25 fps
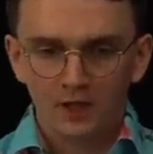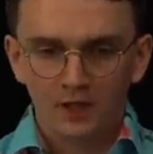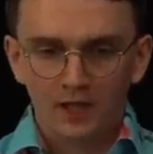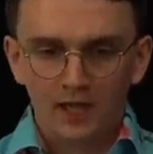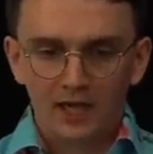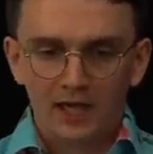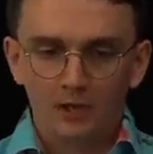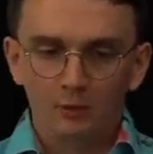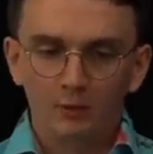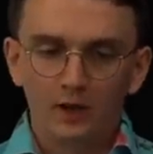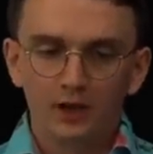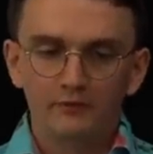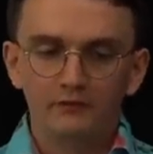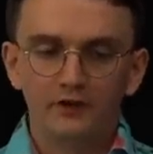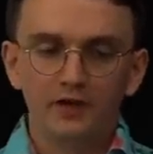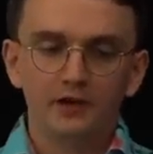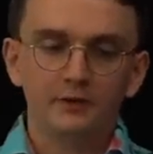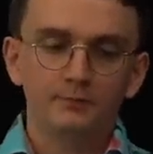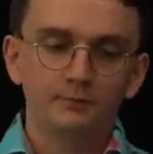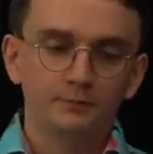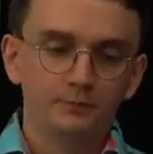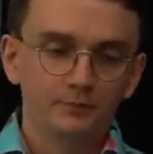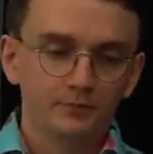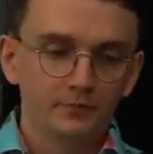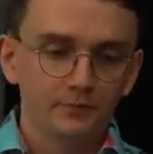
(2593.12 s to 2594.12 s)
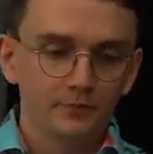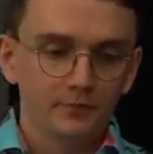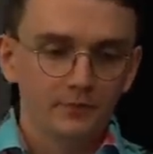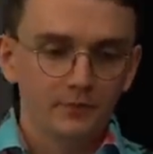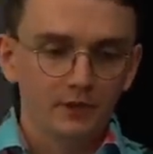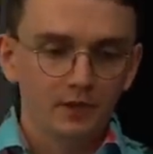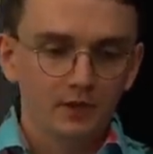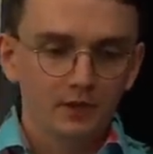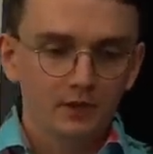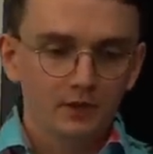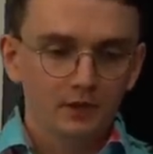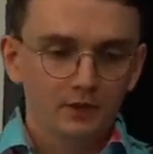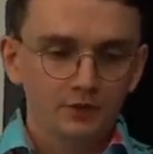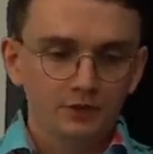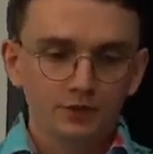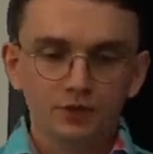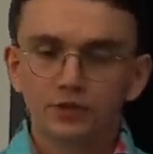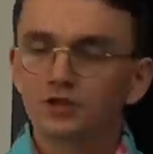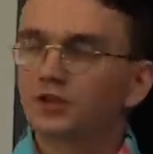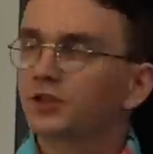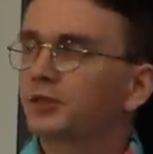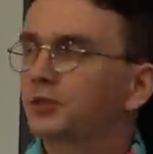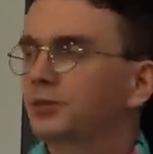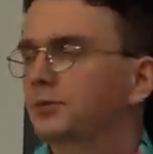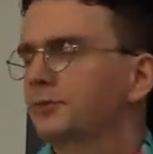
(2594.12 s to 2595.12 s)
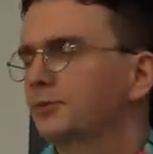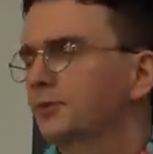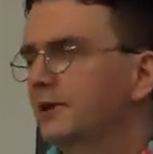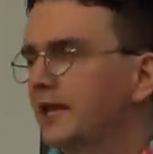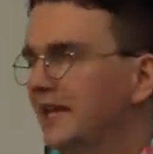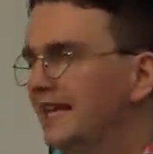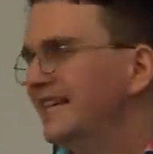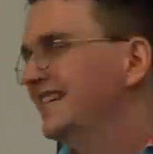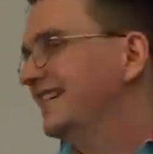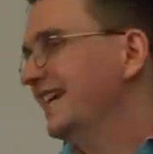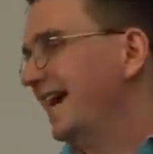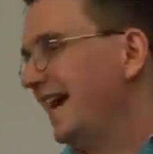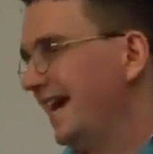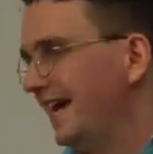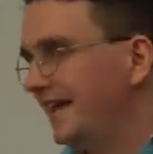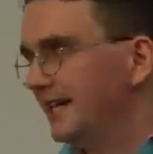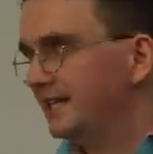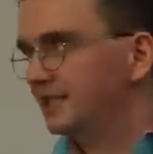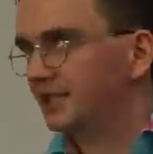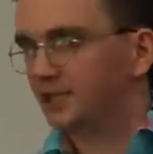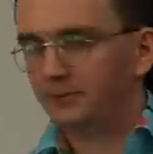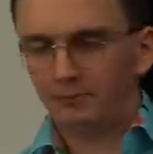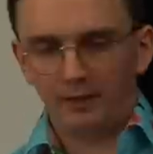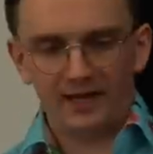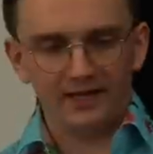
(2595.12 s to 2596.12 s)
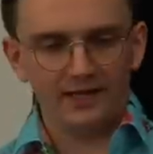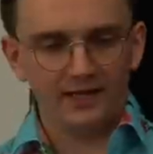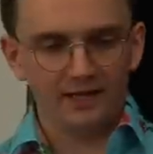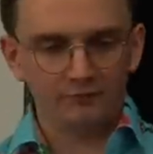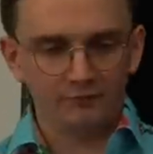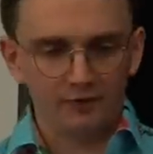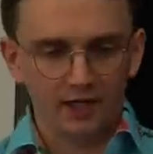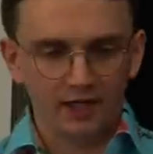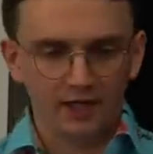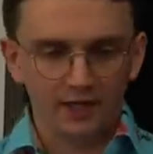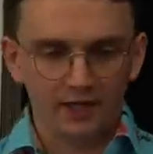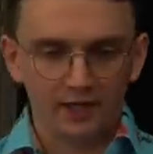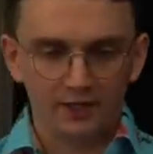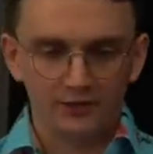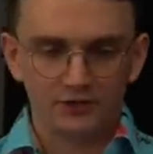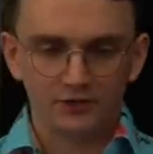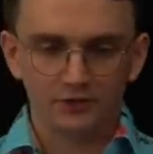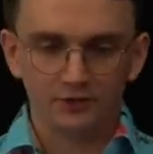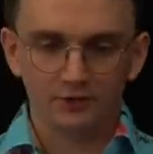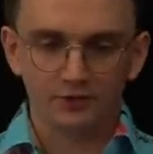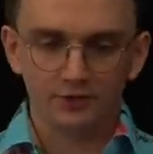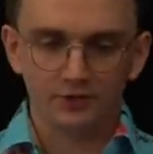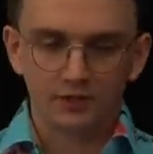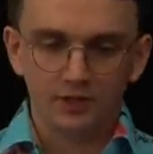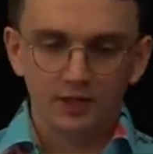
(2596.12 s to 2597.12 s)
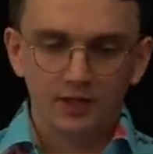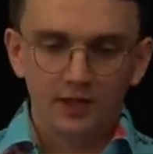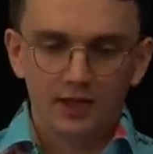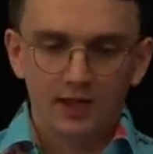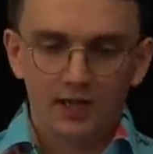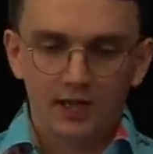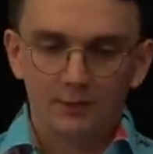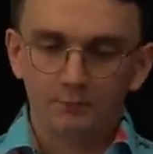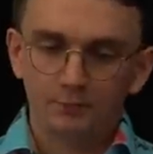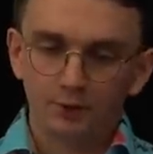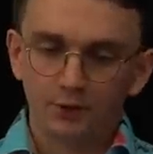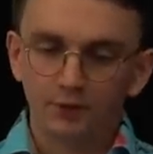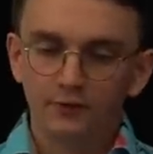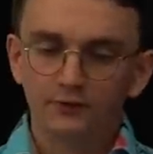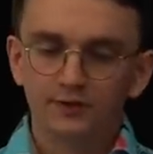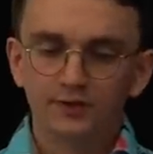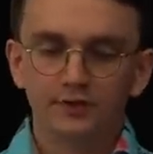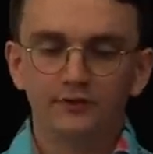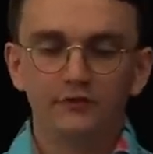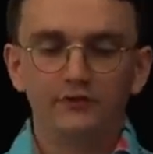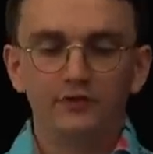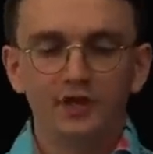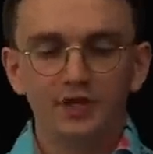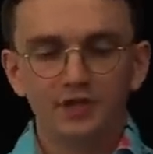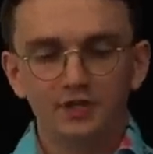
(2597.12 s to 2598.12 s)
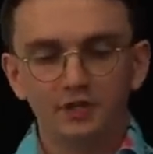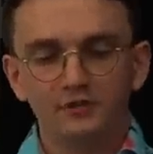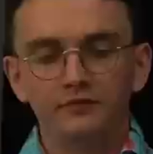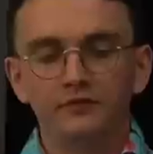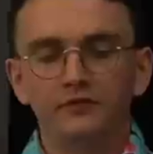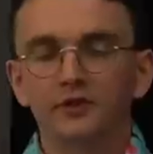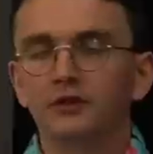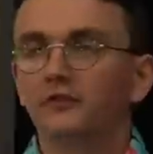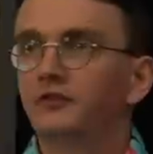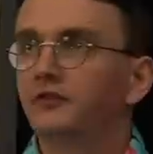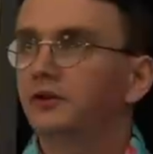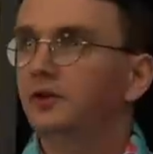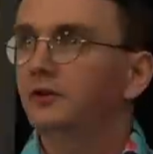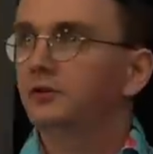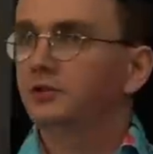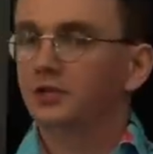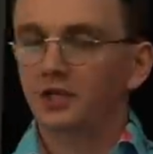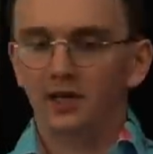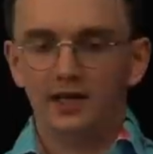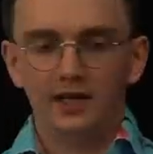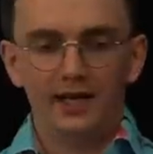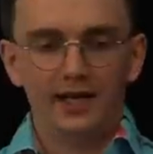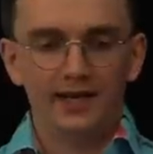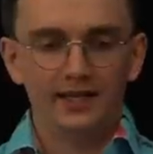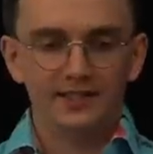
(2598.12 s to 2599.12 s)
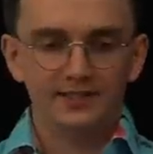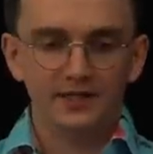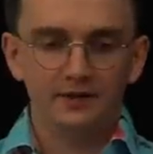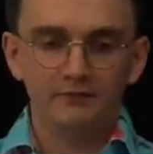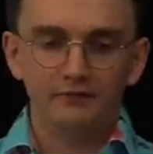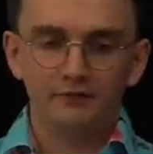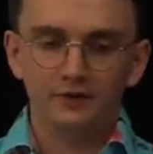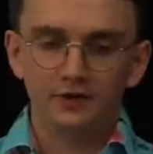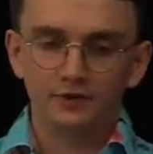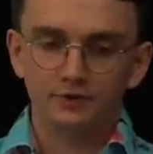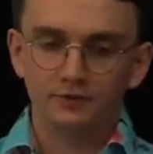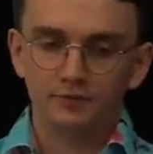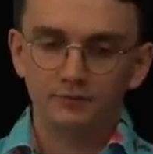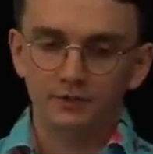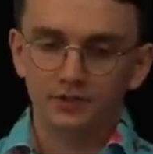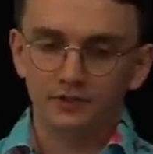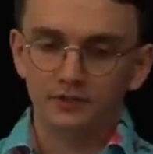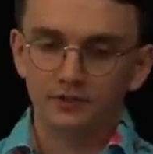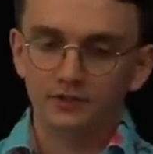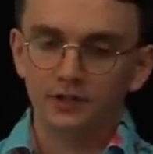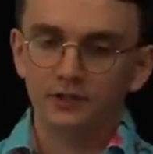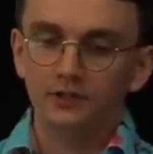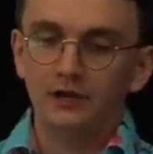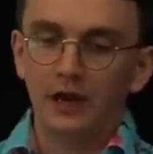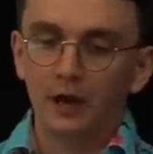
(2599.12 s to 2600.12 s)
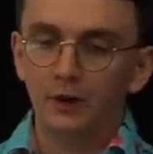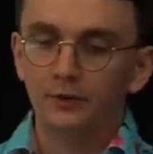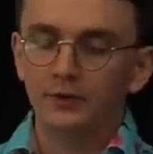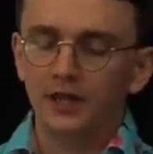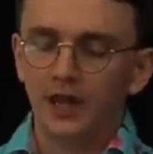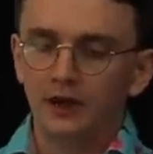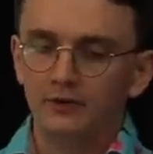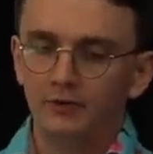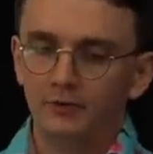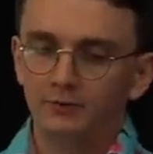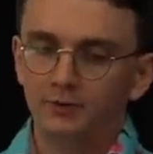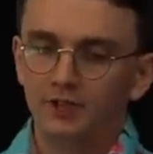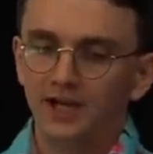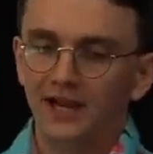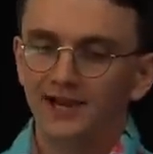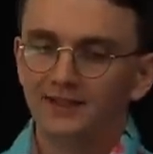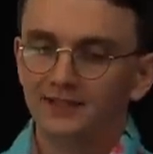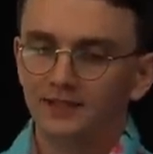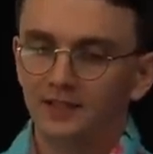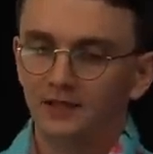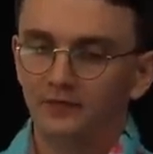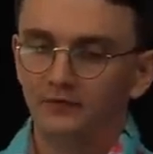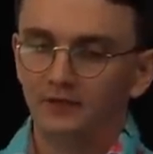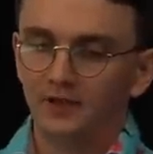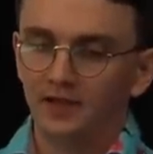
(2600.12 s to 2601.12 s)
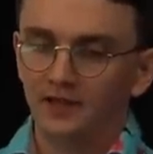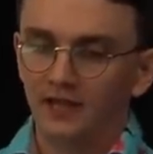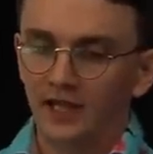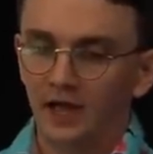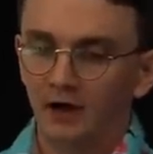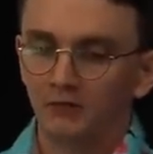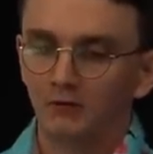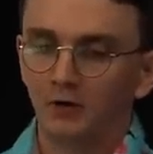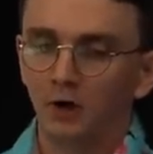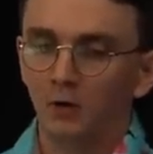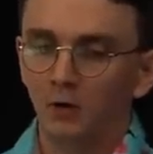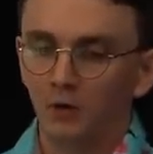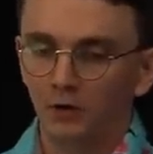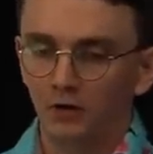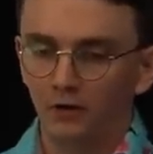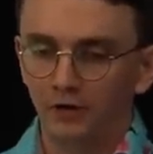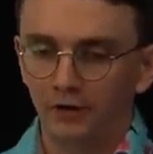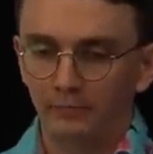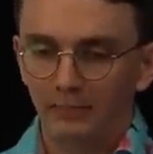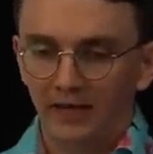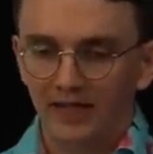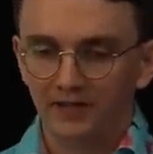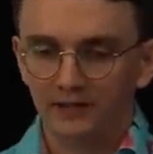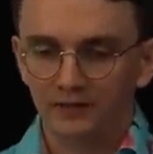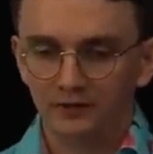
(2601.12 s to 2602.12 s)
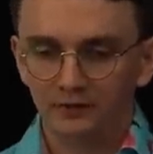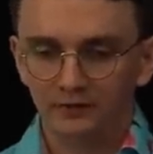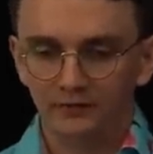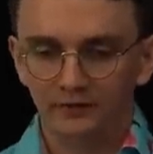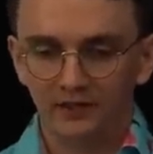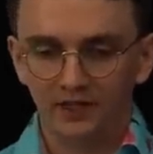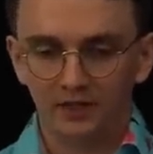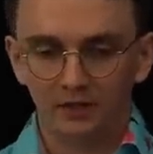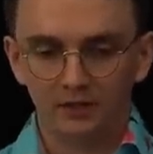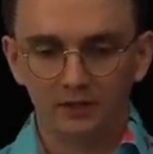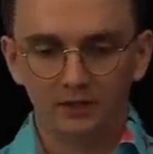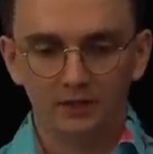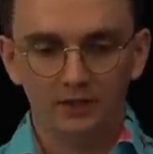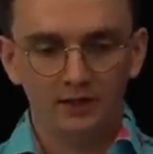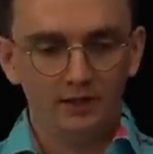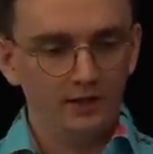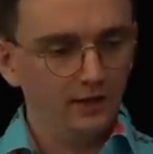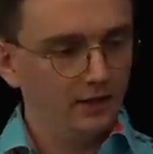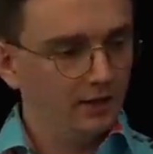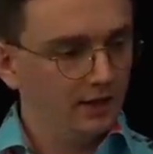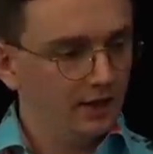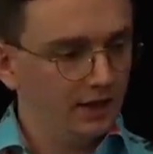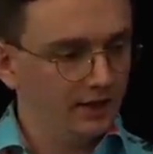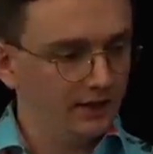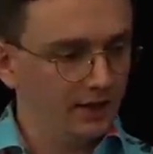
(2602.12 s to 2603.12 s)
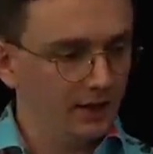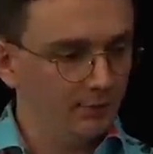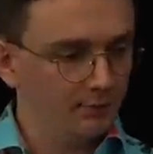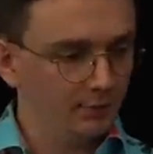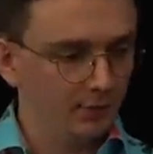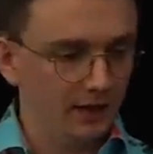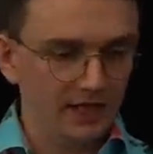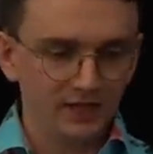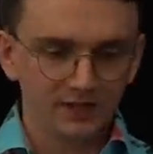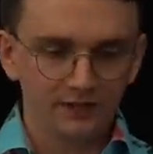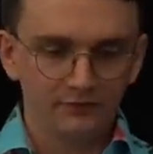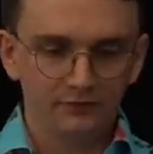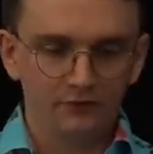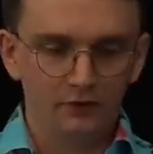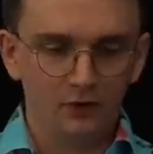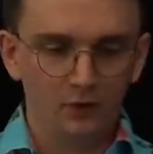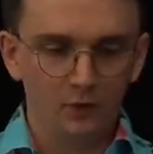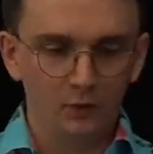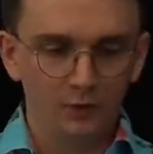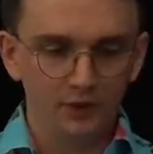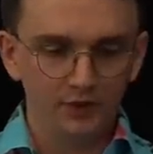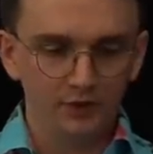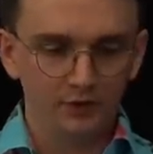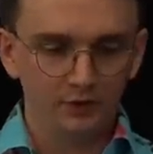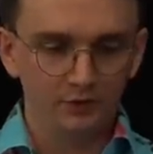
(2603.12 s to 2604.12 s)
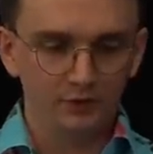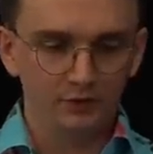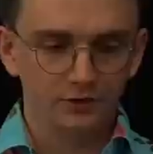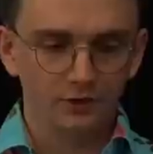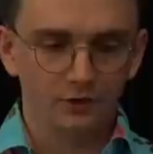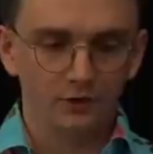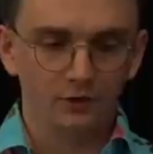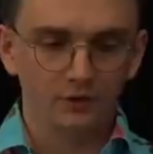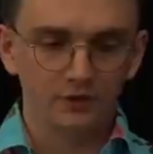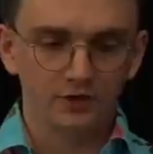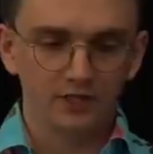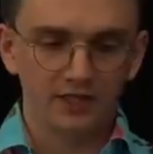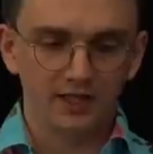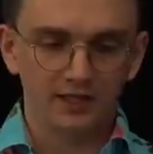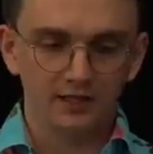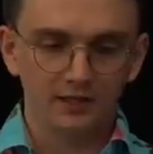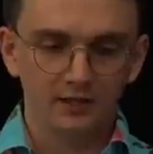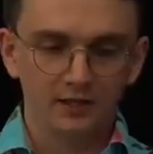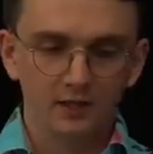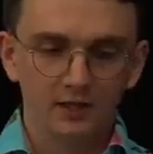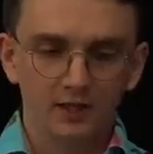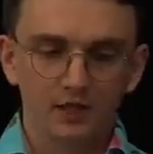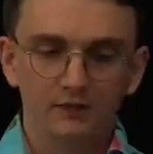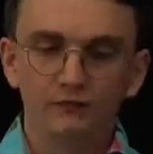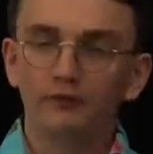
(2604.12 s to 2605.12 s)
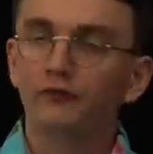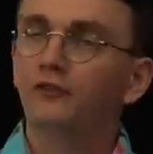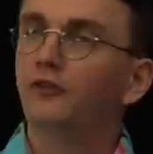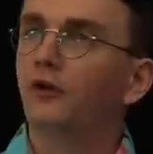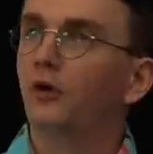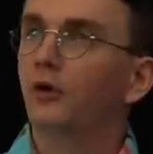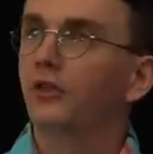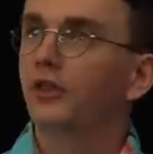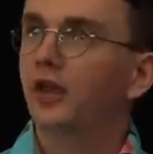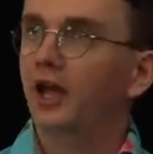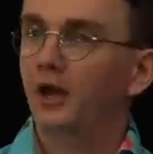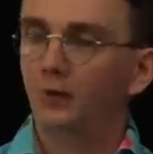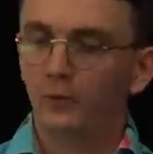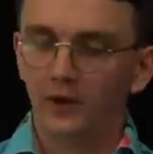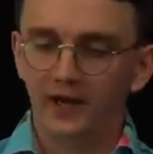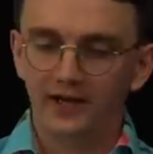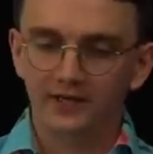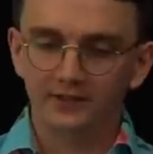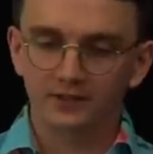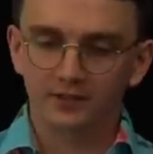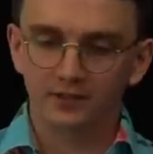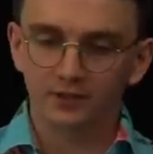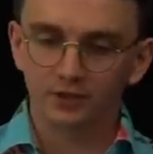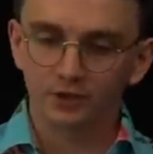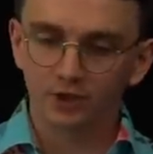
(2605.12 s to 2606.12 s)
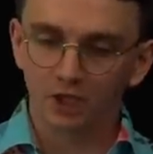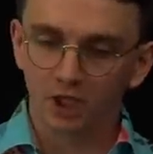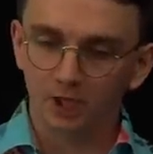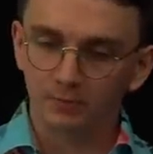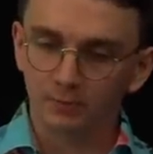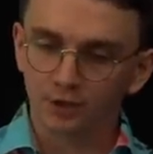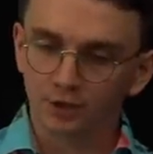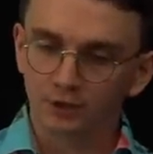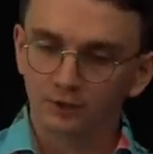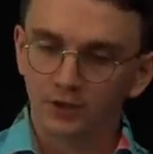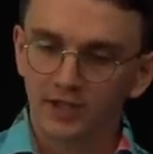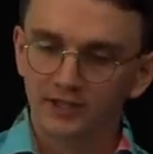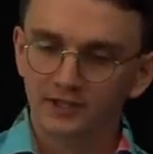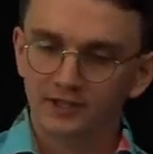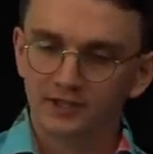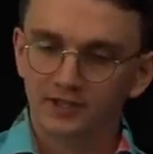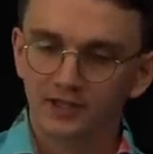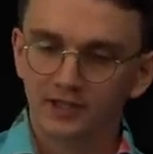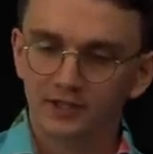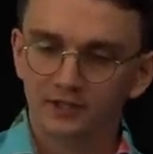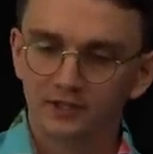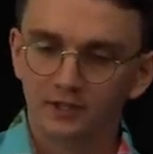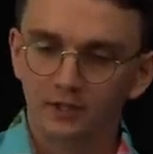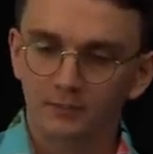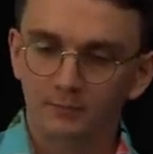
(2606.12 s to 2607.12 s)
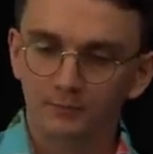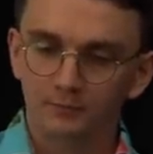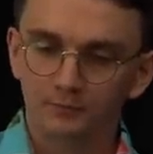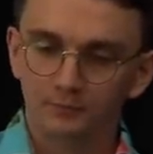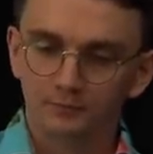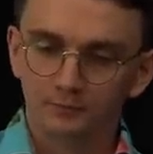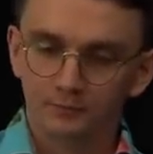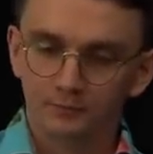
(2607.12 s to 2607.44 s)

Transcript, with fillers: However, just three days spent in rehearsals had proved sufficient for the Fusiliers infantrymen to know their objective and their role on the battlefield, and they pressed forward undaunted and fought their way into the German trench system